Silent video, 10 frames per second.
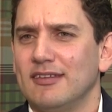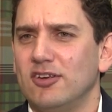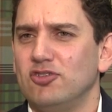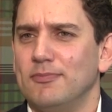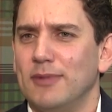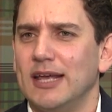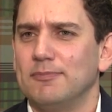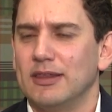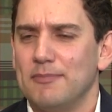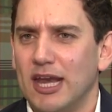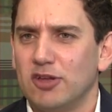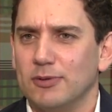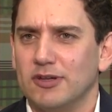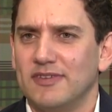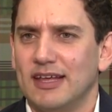decision made by the
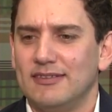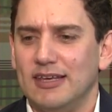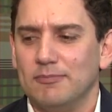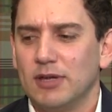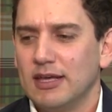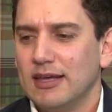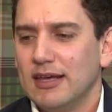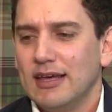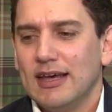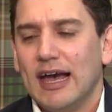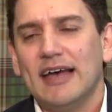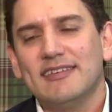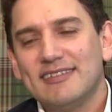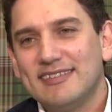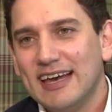management of that team. As
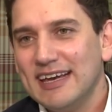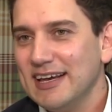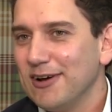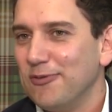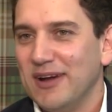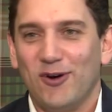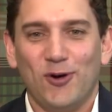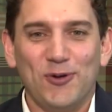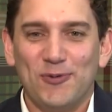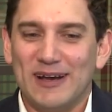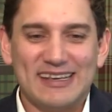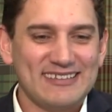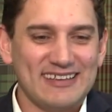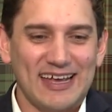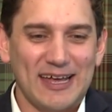I say, we're
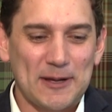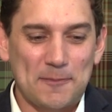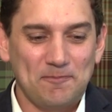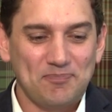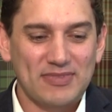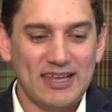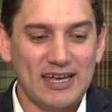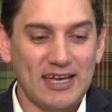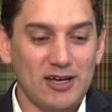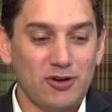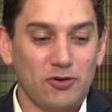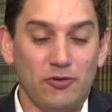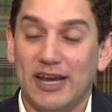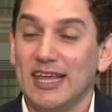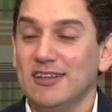always
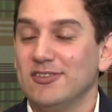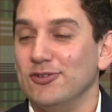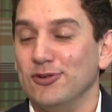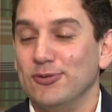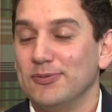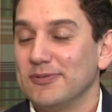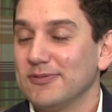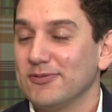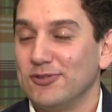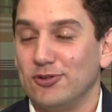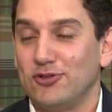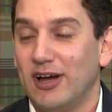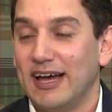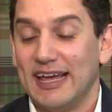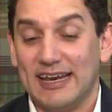ready to
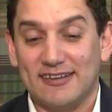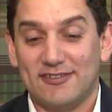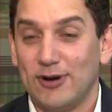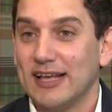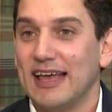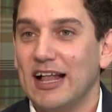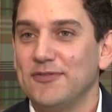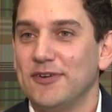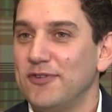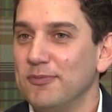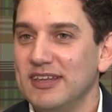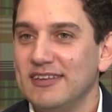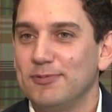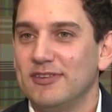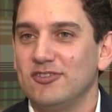try and extract alpha from
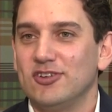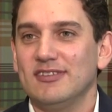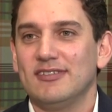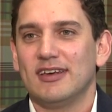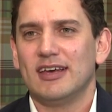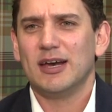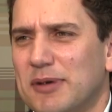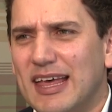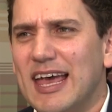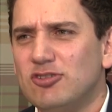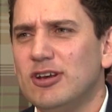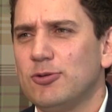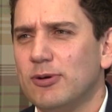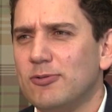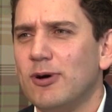these positions, but they're actually
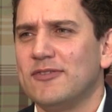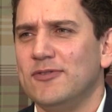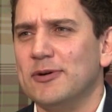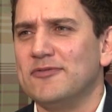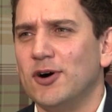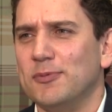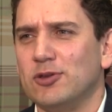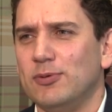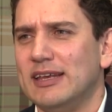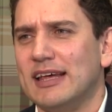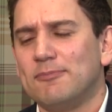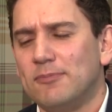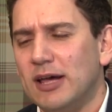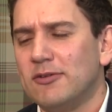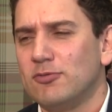quite few and far between and
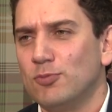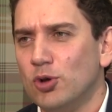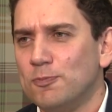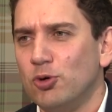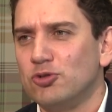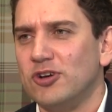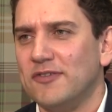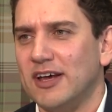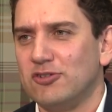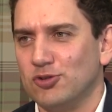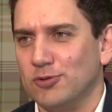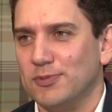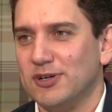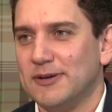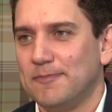a small portion of our short
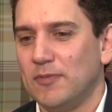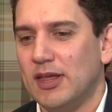book.